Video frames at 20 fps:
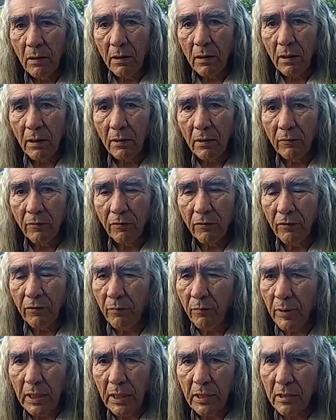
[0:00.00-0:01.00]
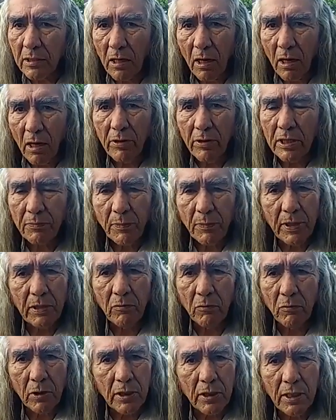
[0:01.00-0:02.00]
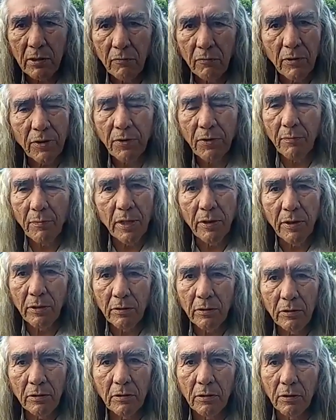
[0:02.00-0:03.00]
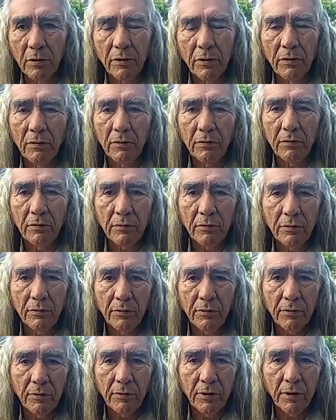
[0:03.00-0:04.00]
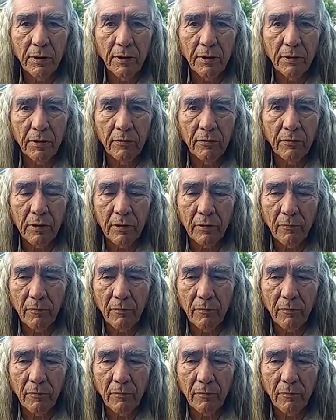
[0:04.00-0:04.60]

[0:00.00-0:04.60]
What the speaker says: And for me, it's always been working with the Mother Earth, and